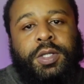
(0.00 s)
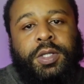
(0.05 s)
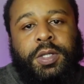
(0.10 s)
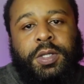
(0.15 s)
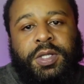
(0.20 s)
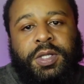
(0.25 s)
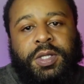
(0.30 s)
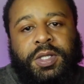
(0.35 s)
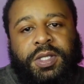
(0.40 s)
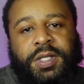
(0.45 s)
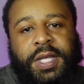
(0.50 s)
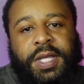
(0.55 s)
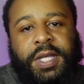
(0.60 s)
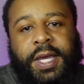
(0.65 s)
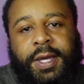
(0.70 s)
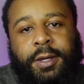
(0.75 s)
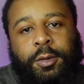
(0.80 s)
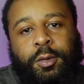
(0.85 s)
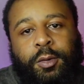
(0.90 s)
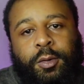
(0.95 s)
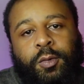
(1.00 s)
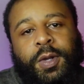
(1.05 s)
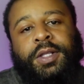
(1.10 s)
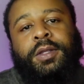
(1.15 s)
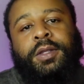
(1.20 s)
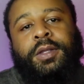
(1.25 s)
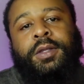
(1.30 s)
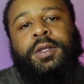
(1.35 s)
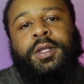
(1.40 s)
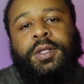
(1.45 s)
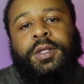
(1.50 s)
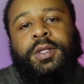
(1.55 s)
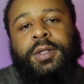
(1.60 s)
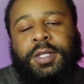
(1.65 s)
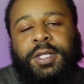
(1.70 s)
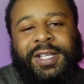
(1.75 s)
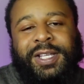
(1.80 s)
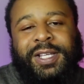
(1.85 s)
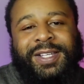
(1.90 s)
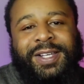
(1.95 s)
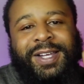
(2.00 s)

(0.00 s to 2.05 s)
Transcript: stick with the